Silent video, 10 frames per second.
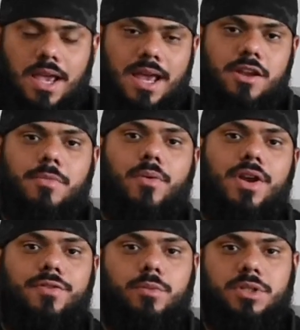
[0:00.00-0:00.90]
any of my
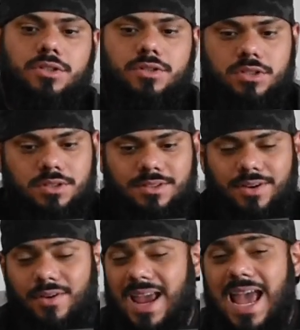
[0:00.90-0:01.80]
rifle builds,
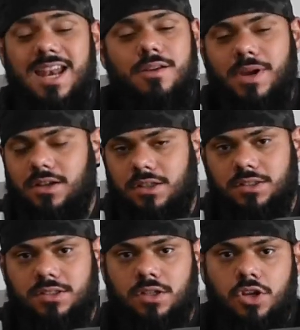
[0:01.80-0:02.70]
or any of my
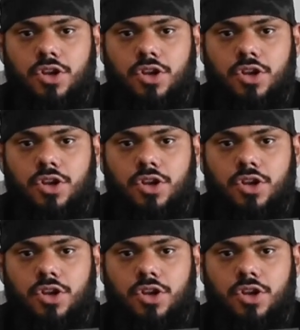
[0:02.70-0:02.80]
guns,